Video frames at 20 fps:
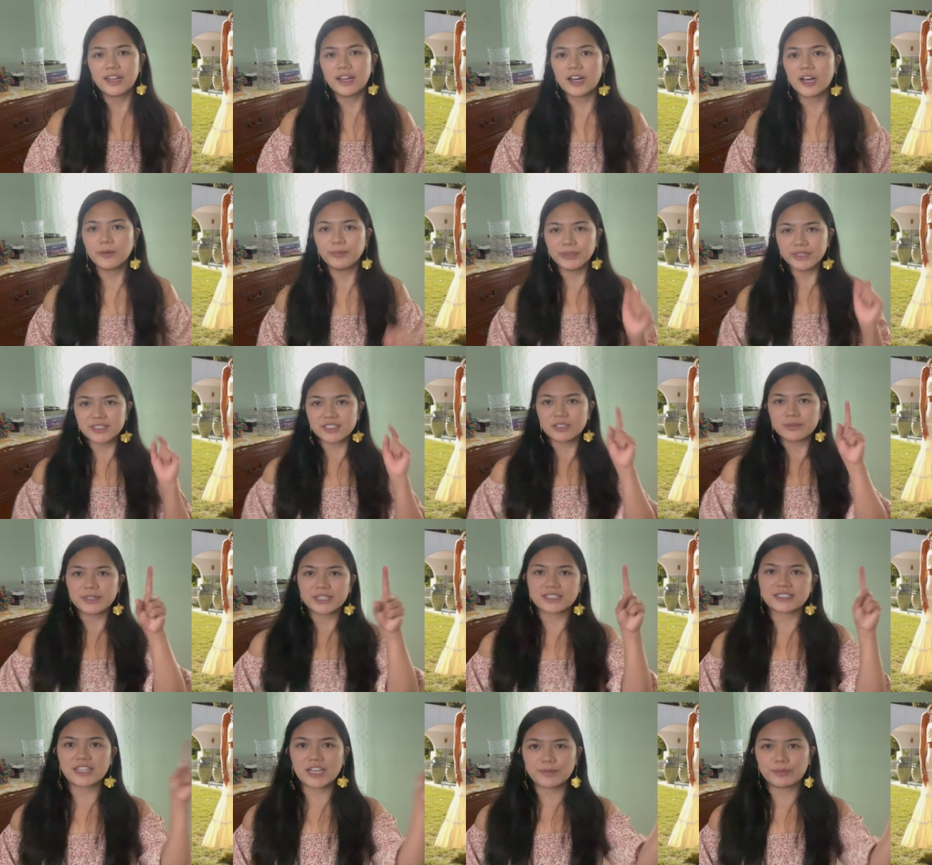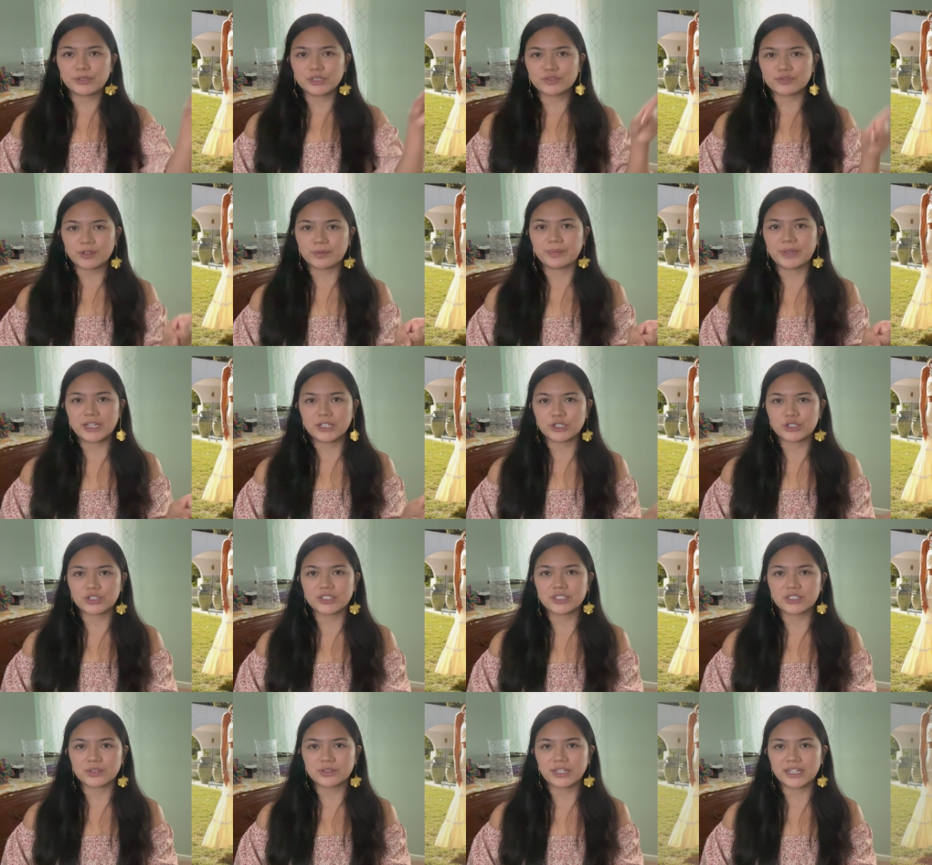I'll put some examples from
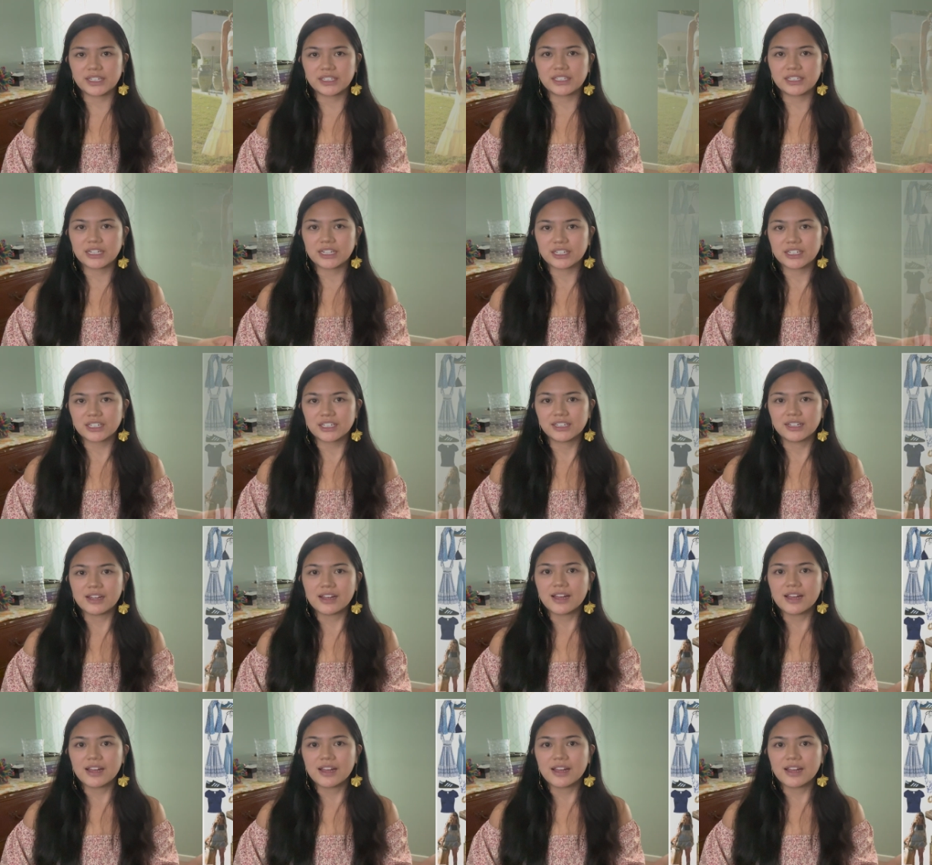Pinterest right here,